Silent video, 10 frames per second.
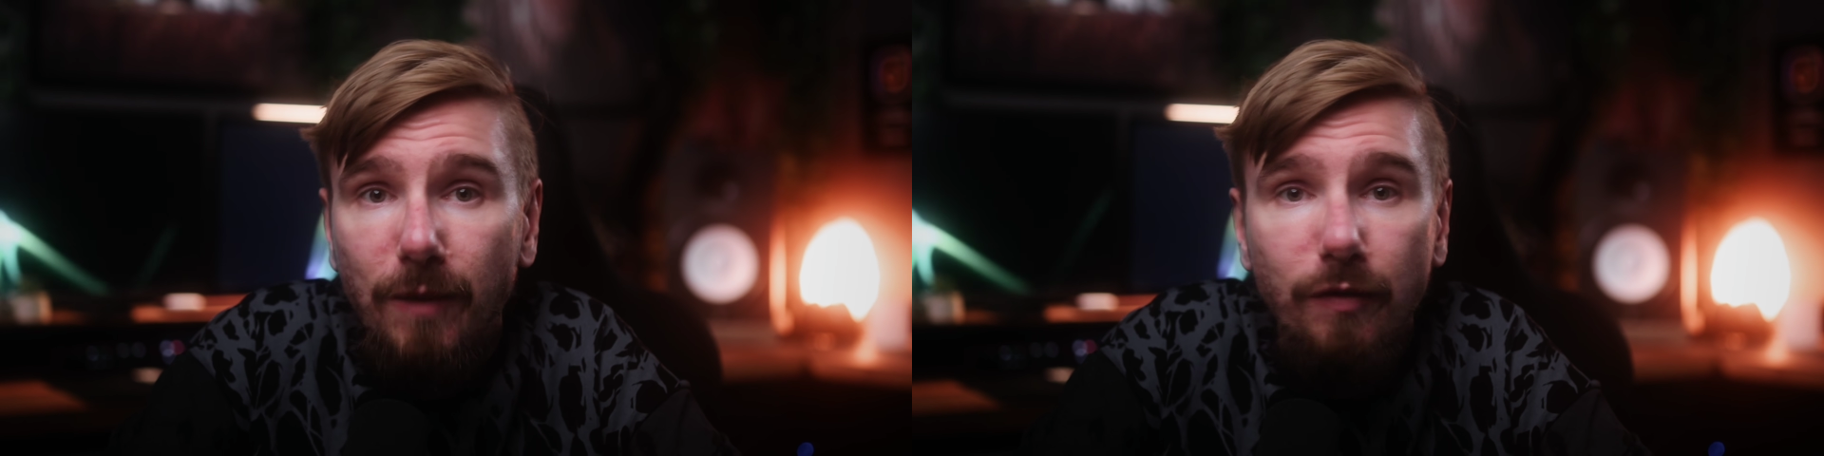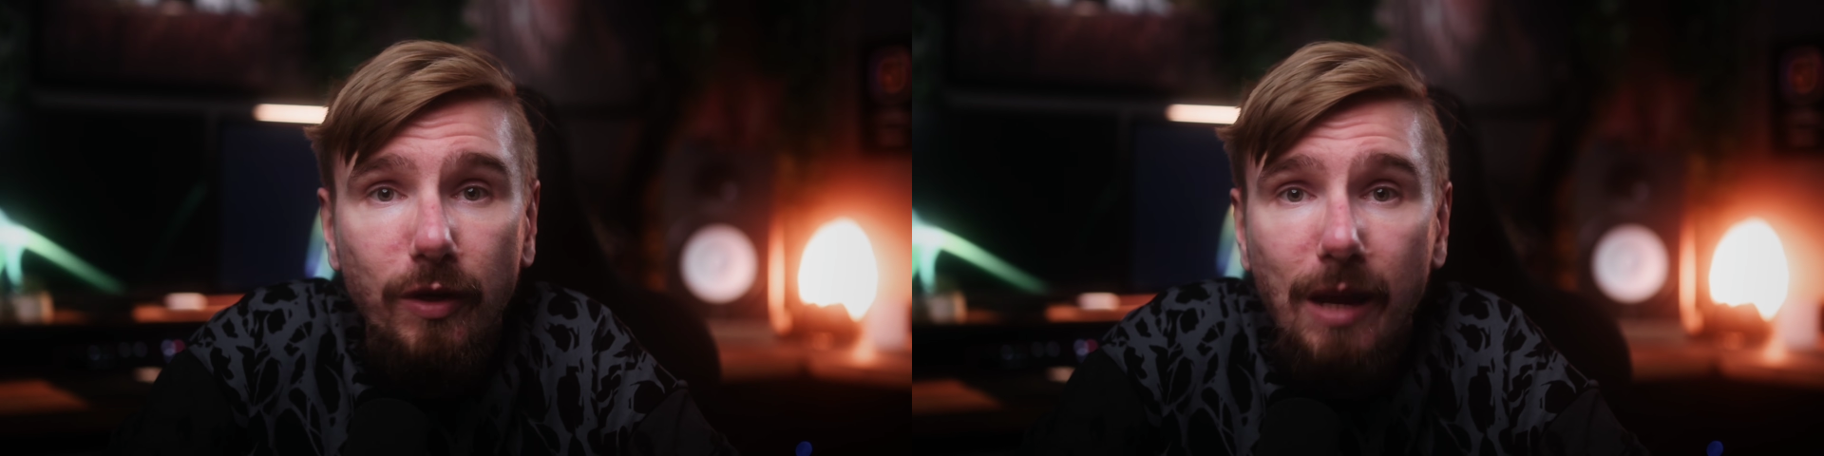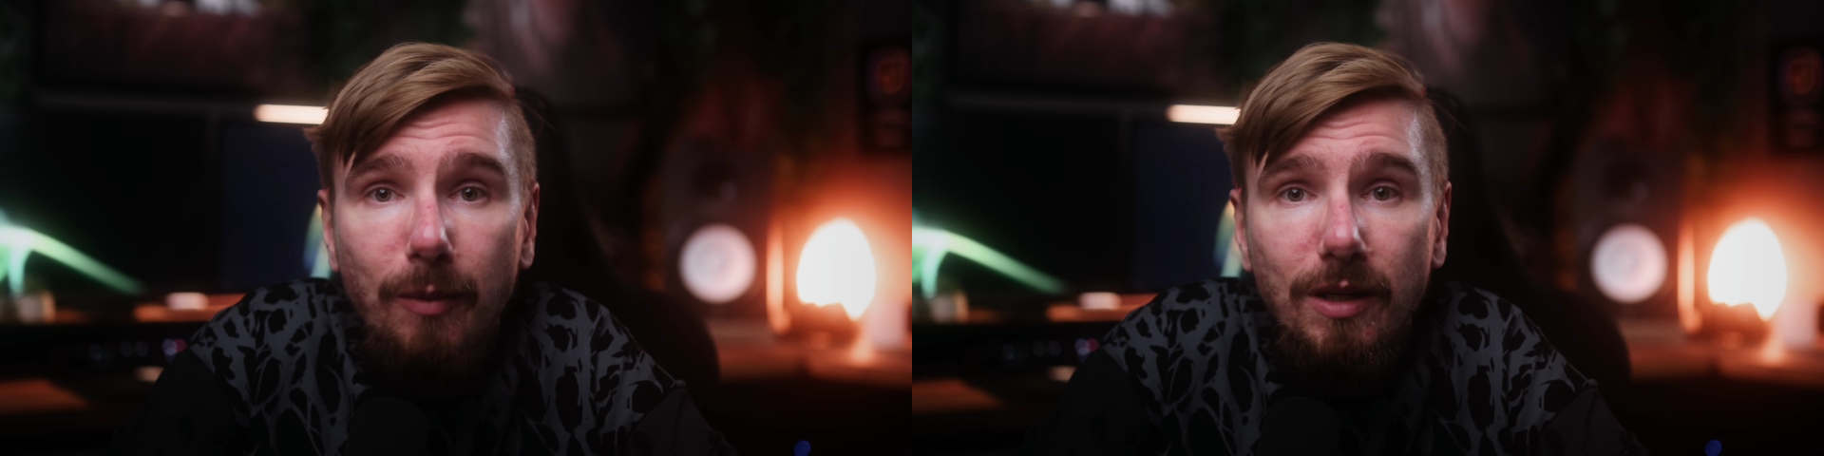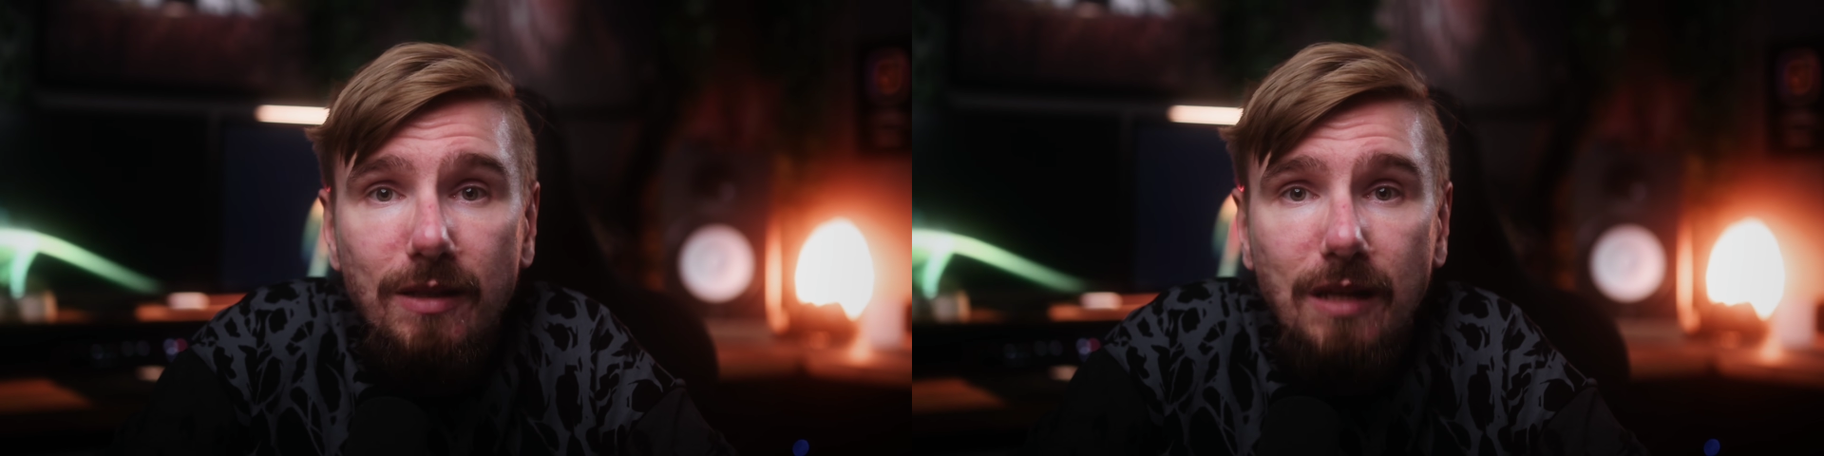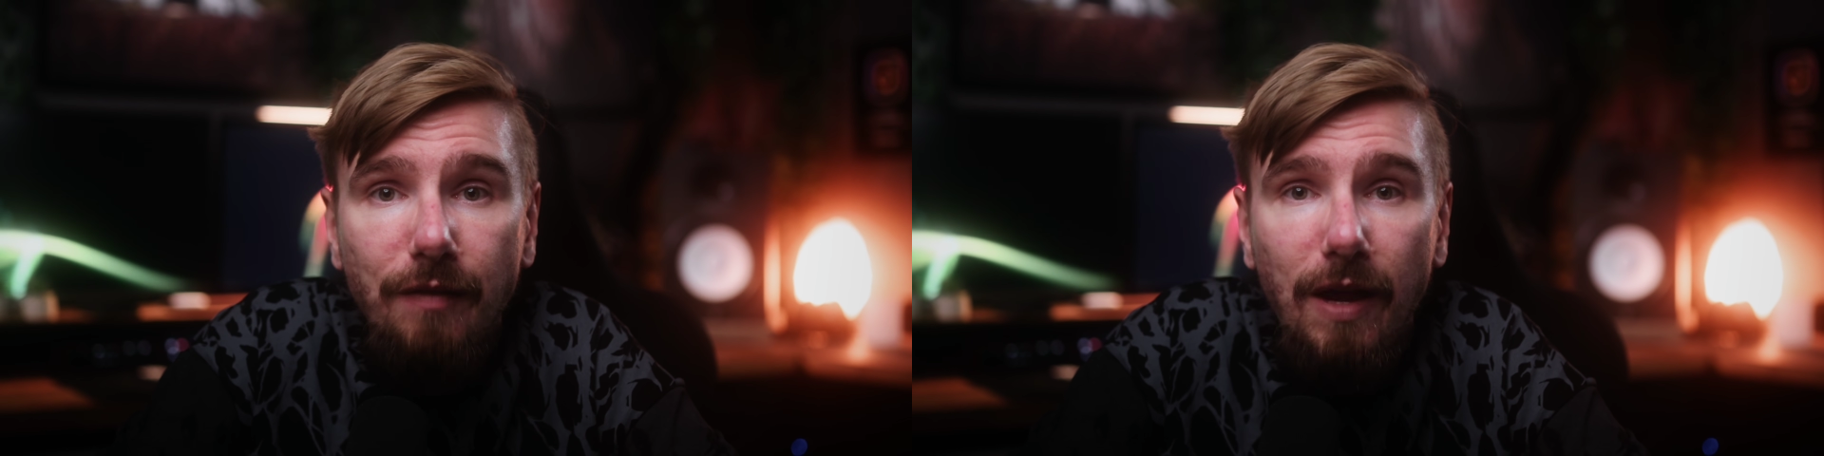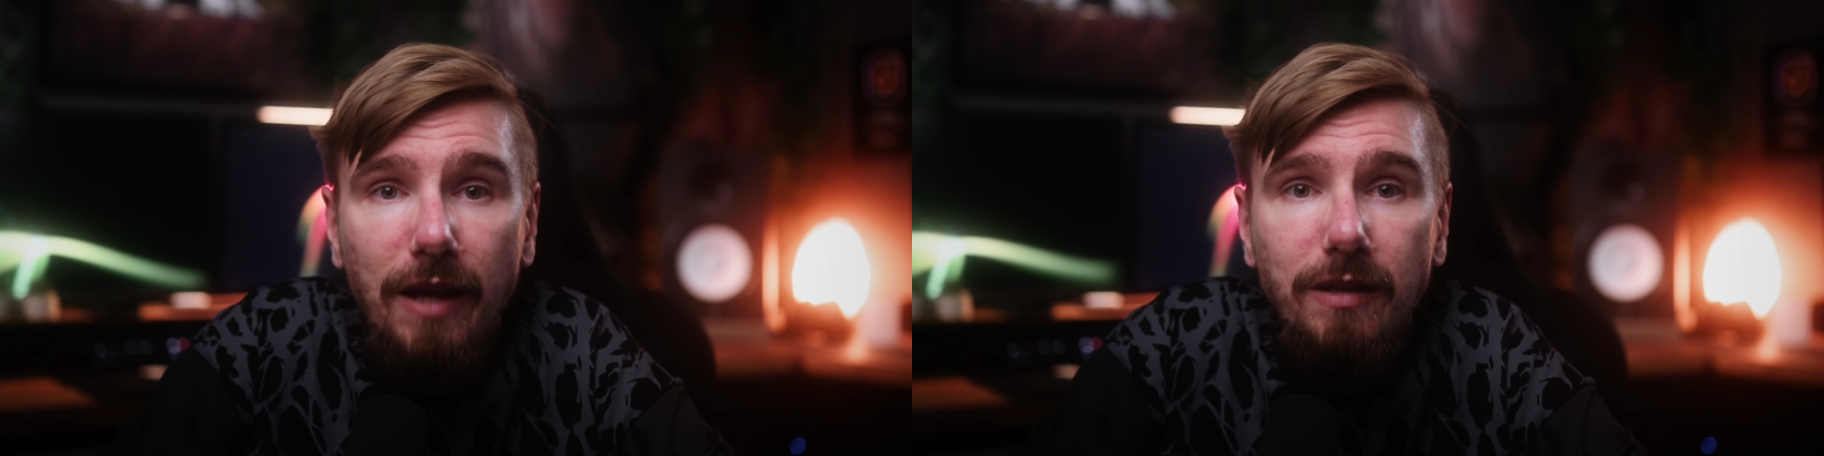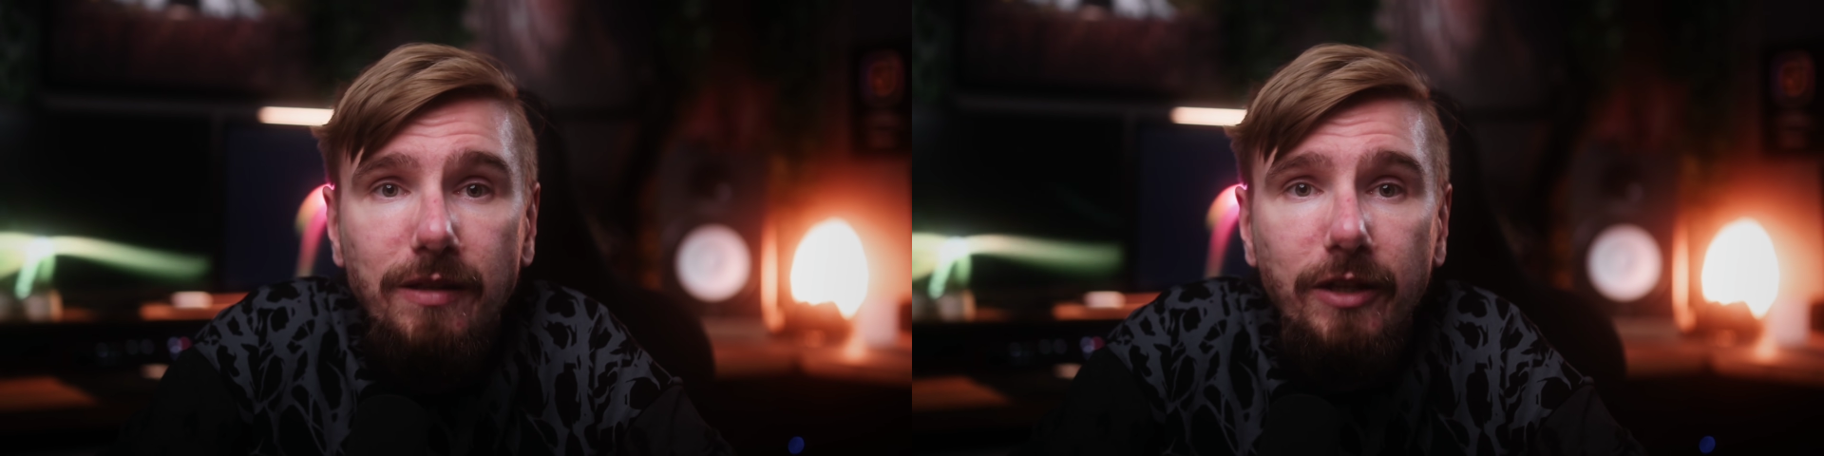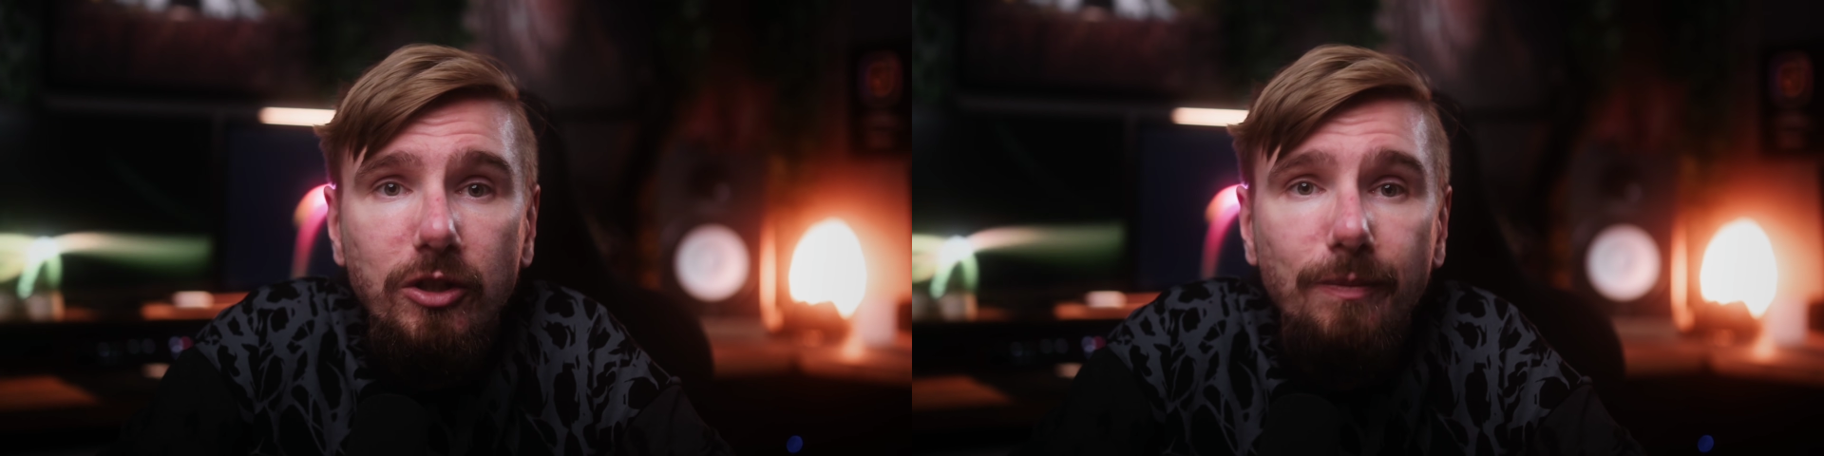If your camera doesn't have eye
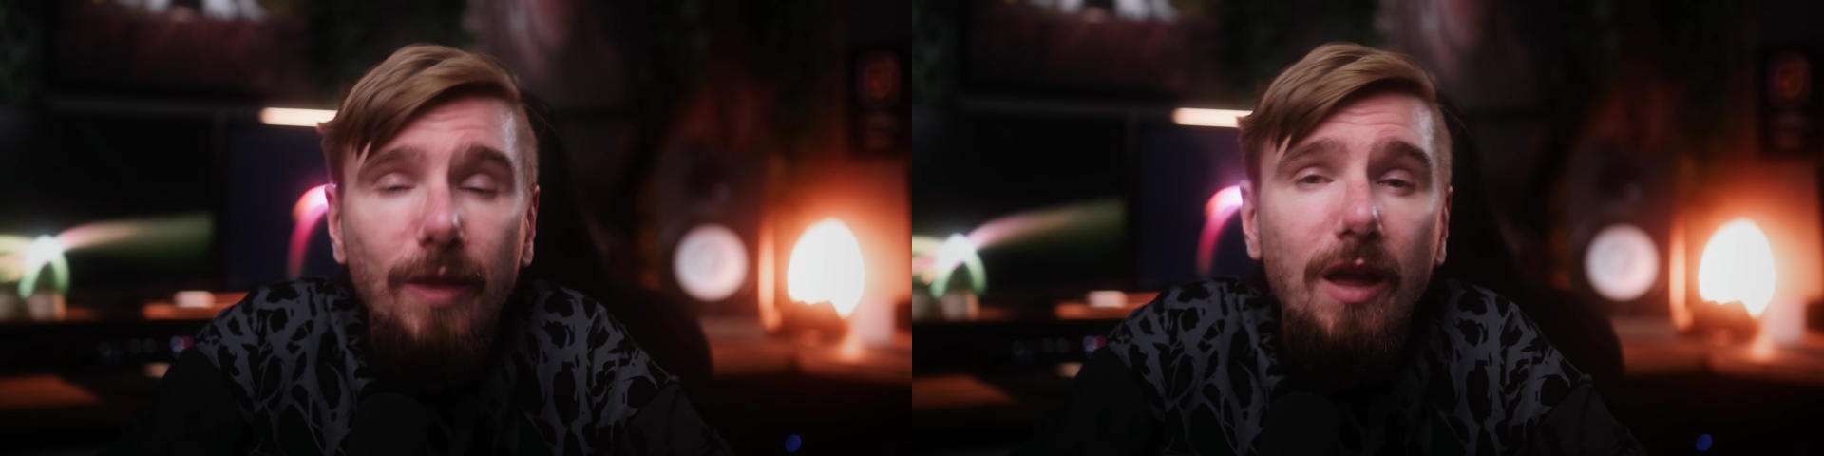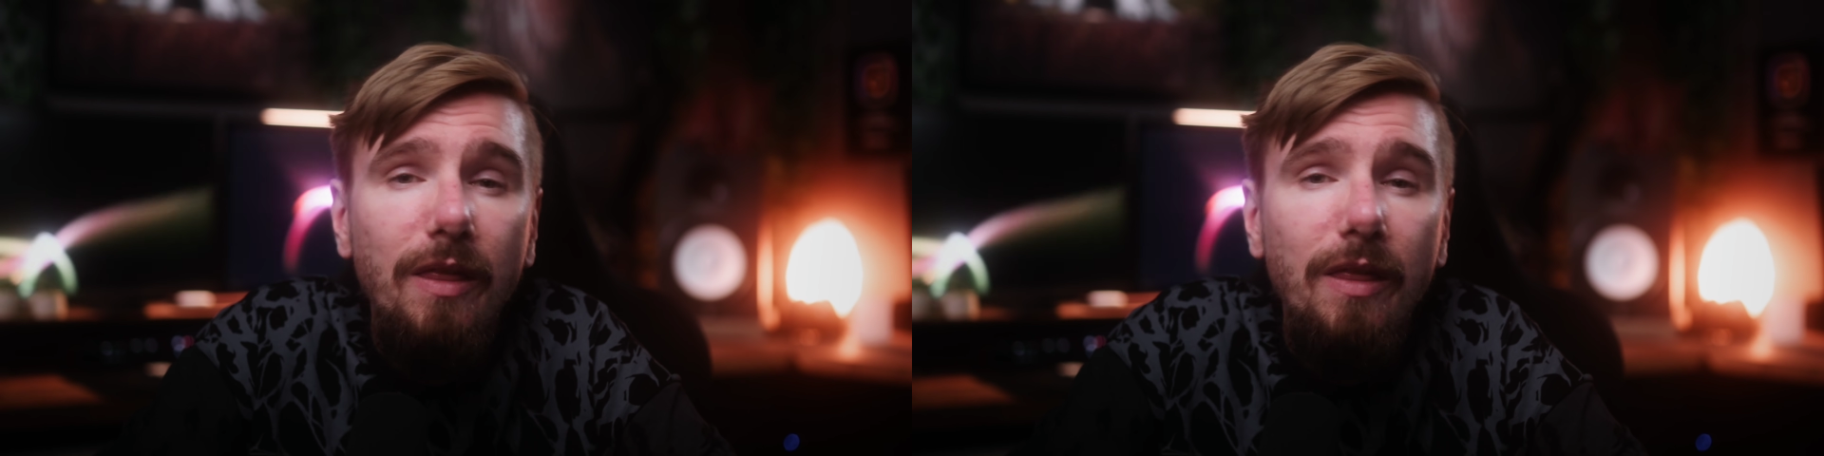detection,